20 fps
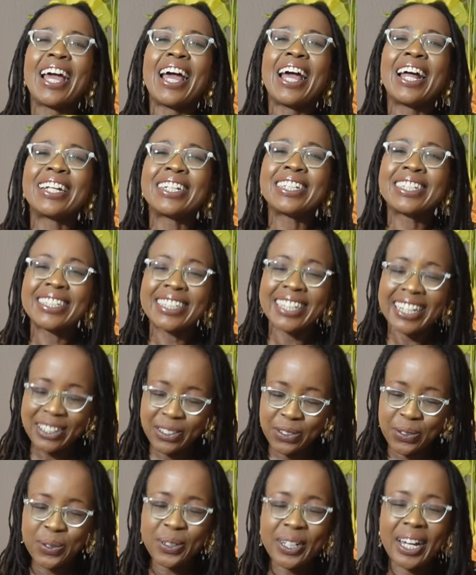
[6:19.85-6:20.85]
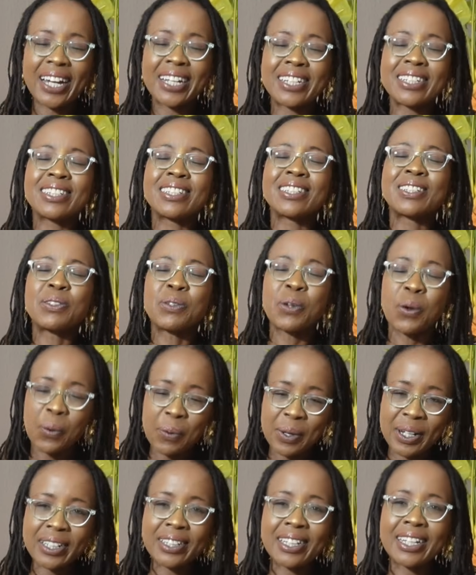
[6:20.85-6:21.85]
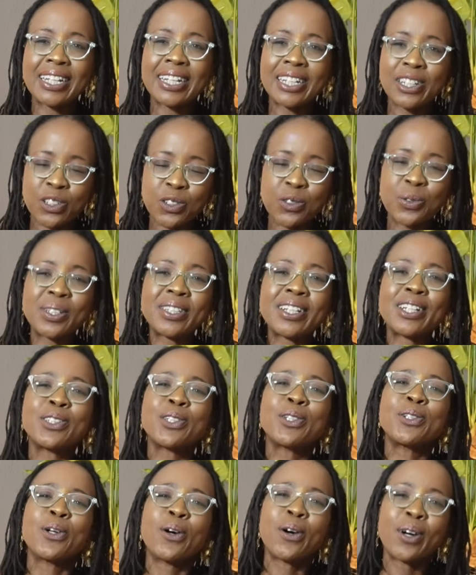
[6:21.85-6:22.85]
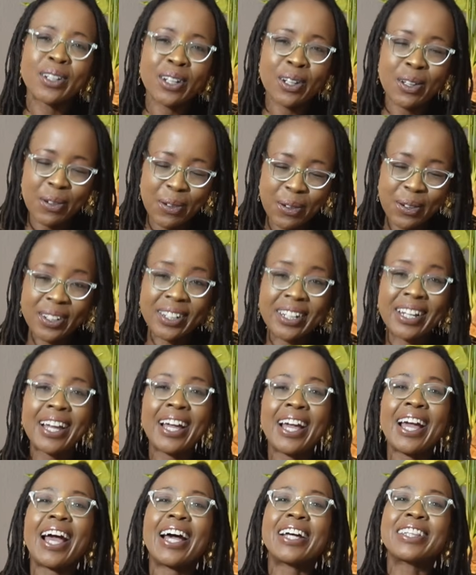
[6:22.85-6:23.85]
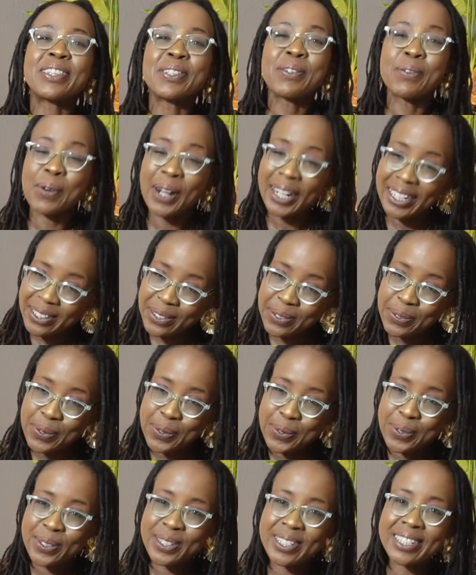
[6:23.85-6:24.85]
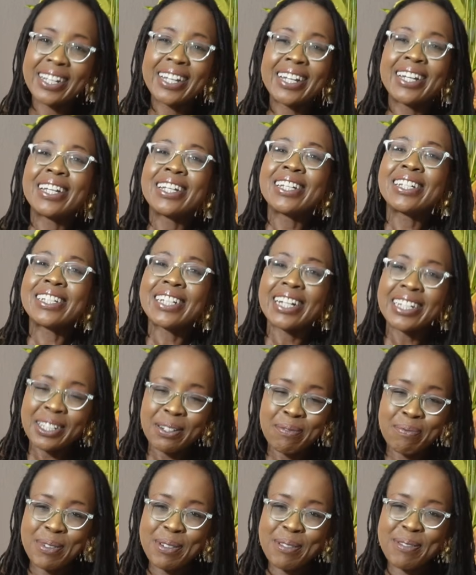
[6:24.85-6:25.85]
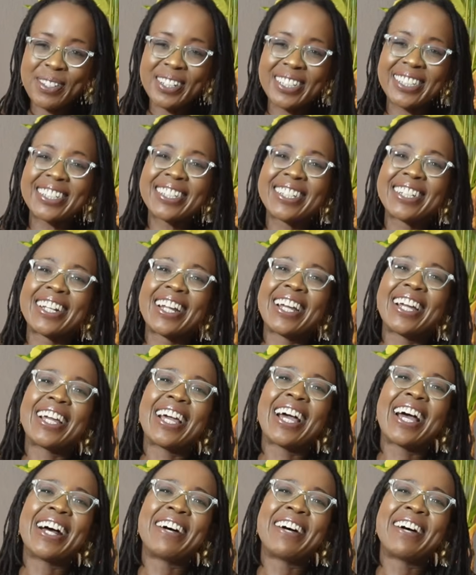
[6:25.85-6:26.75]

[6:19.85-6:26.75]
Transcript: and get you guys knowing the history that you're not going to learn at the white schools. Such a privilege today.